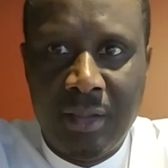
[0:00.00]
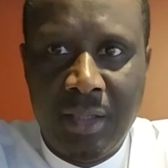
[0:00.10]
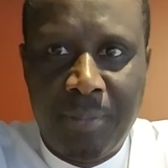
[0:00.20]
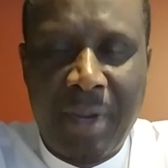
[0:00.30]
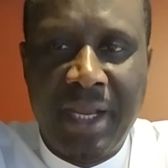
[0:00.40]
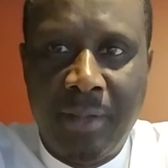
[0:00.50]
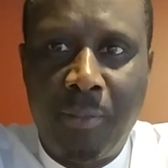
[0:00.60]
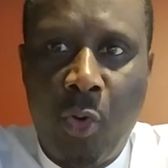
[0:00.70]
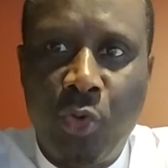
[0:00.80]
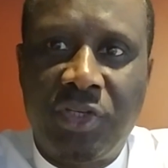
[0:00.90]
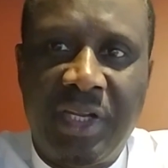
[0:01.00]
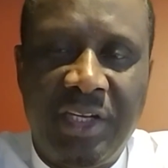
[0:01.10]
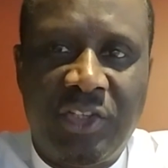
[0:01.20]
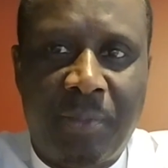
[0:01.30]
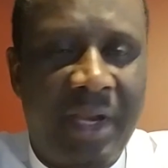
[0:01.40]
the panic mode that
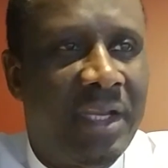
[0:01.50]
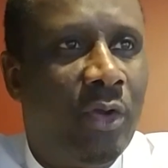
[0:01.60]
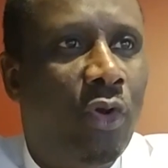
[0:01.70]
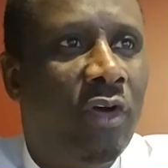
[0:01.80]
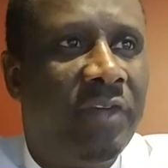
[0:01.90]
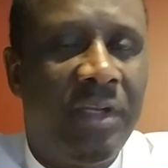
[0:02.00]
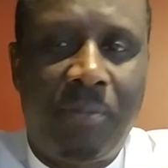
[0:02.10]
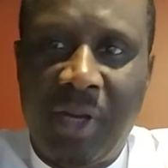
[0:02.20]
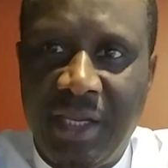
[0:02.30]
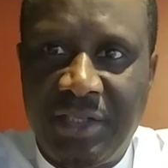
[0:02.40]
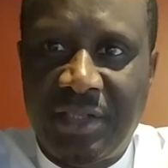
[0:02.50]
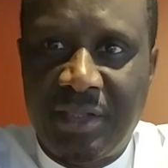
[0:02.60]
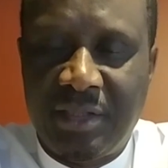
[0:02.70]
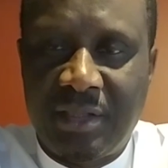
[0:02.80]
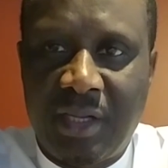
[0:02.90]
is spreading all over the
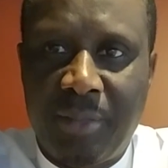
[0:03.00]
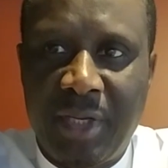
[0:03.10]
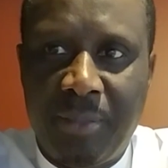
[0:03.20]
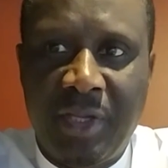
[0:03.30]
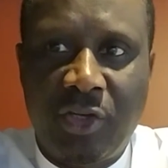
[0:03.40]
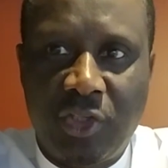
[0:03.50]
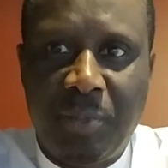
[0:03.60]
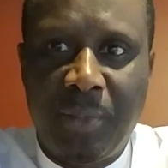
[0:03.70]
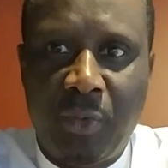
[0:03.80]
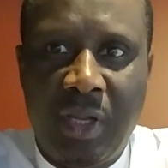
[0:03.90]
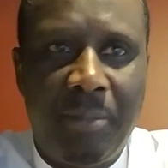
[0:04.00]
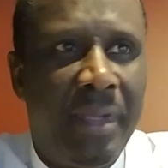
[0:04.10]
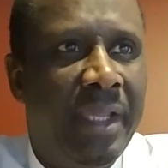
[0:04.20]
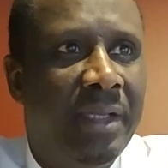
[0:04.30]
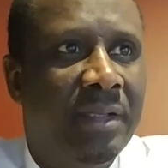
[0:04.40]
place. I mean, because people are
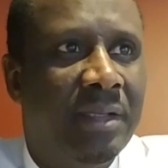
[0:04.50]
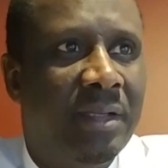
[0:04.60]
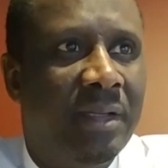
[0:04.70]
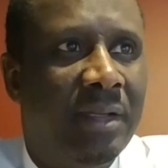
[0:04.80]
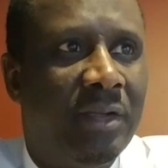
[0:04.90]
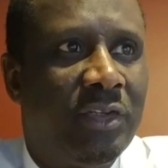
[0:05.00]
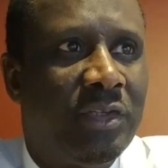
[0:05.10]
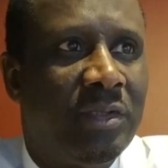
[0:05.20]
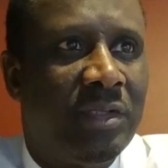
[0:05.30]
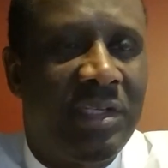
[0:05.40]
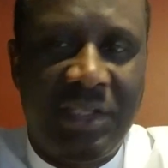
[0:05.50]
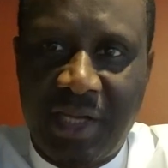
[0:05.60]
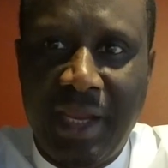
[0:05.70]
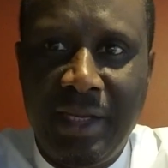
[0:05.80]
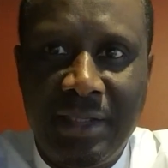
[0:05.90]
being
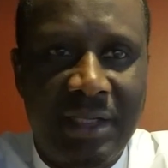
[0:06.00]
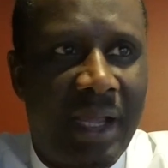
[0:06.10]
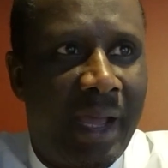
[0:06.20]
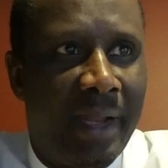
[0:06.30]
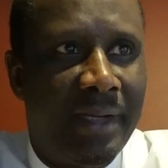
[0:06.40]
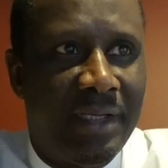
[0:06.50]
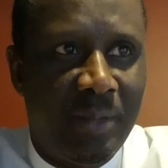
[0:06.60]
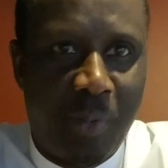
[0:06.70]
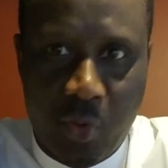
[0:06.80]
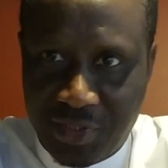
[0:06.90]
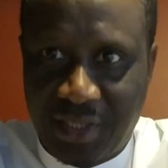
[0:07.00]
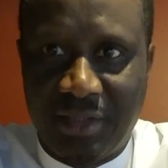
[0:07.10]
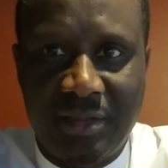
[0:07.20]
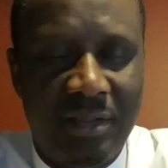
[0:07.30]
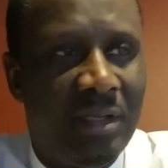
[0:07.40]
detained and deported.
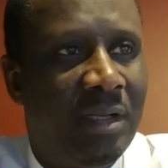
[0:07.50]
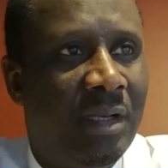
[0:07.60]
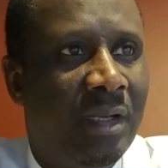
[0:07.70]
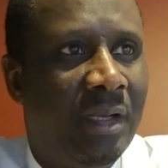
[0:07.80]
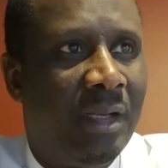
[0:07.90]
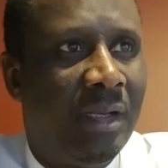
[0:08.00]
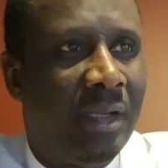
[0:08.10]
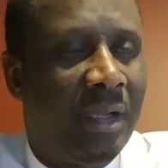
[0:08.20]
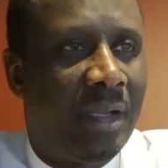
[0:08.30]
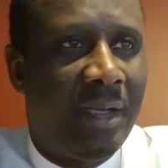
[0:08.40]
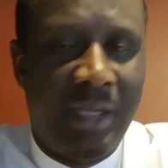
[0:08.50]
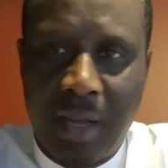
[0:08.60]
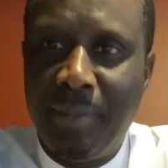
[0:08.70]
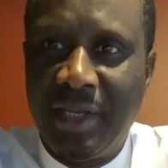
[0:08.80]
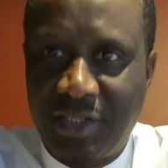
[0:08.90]
And the
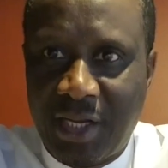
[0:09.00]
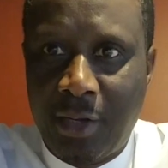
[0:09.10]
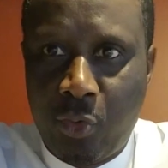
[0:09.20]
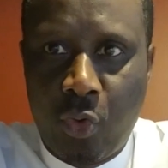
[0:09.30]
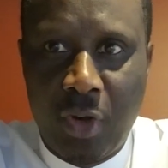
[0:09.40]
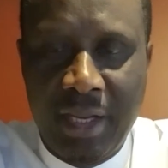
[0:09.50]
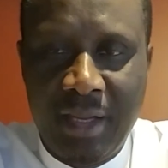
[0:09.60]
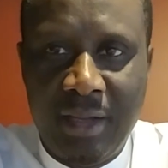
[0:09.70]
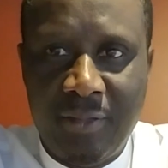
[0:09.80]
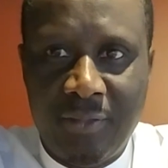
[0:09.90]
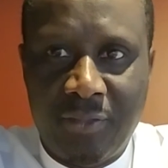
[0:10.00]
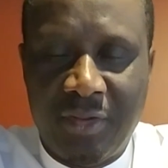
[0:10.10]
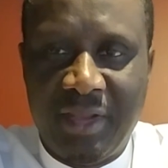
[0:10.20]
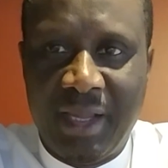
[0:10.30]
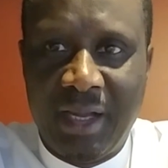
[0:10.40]
Gambians are calling
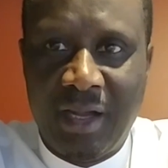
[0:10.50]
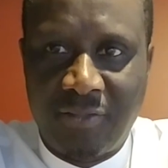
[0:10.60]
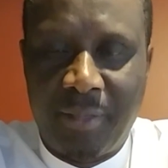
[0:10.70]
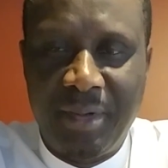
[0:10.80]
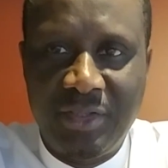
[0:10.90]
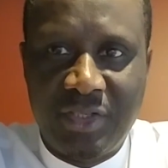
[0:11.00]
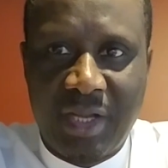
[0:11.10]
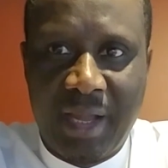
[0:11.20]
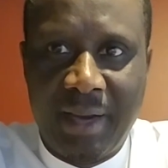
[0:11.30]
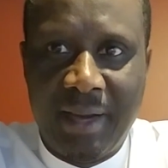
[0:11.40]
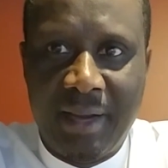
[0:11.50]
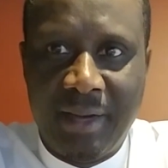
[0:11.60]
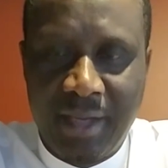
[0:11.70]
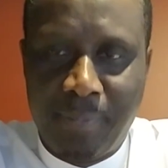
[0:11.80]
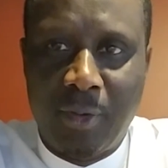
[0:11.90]
for their government and the
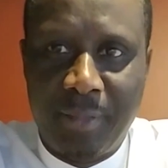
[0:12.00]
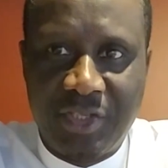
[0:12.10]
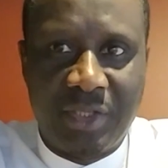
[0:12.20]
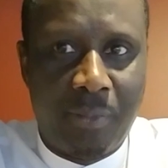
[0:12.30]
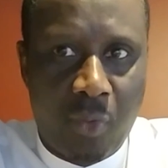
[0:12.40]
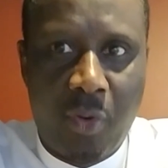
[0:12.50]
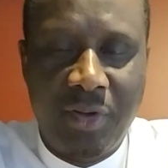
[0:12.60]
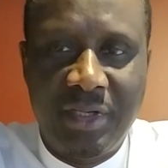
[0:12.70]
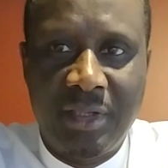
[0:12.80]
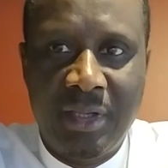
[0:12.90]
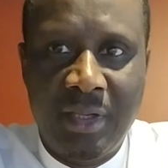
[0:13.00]
diplomats abroad